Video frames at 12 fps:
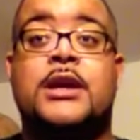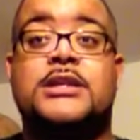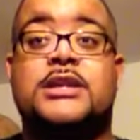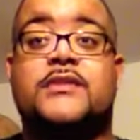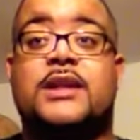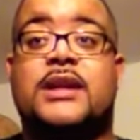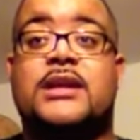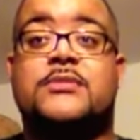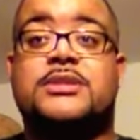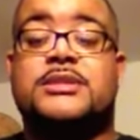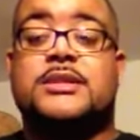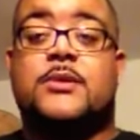Do you feel like it
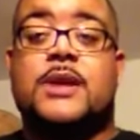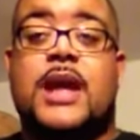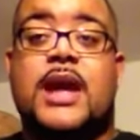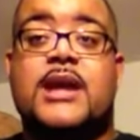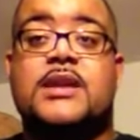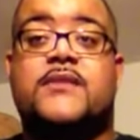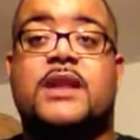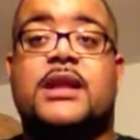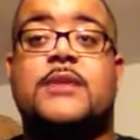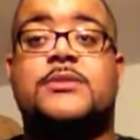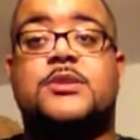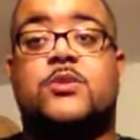was just okay? Do you feel
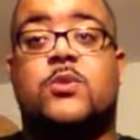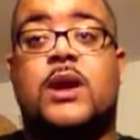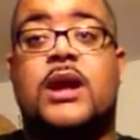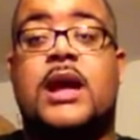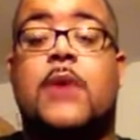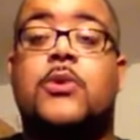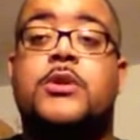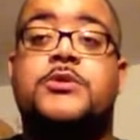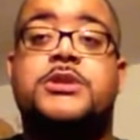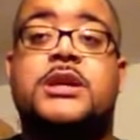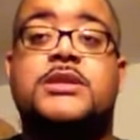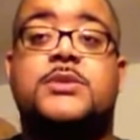like it was great? I wonder
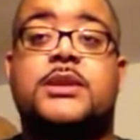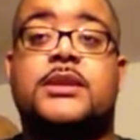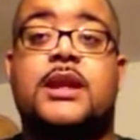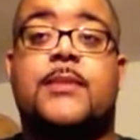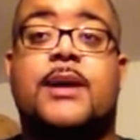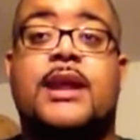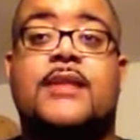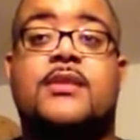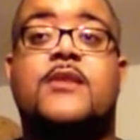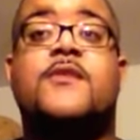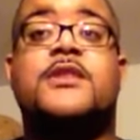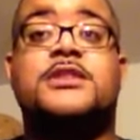what you guys really think about it after
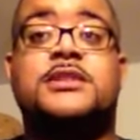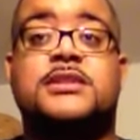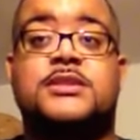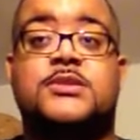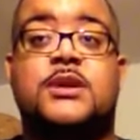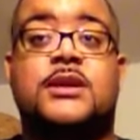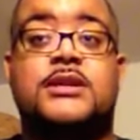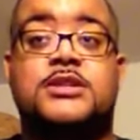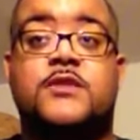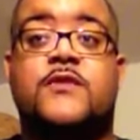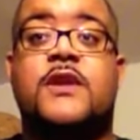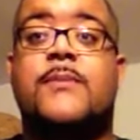you finish listening to it, because
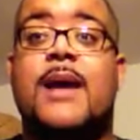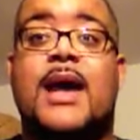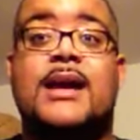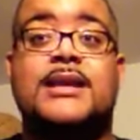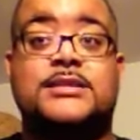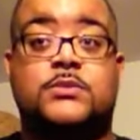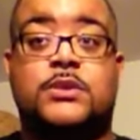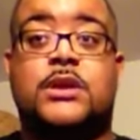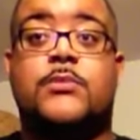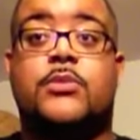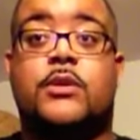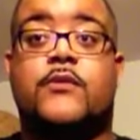your feedback is really
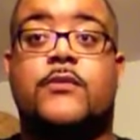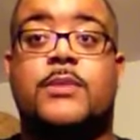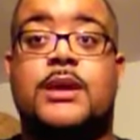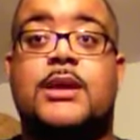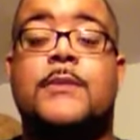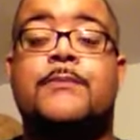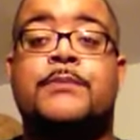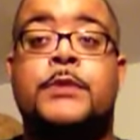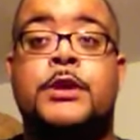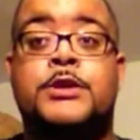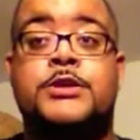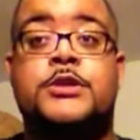important for me
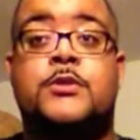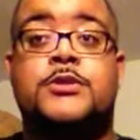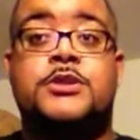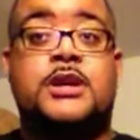to know what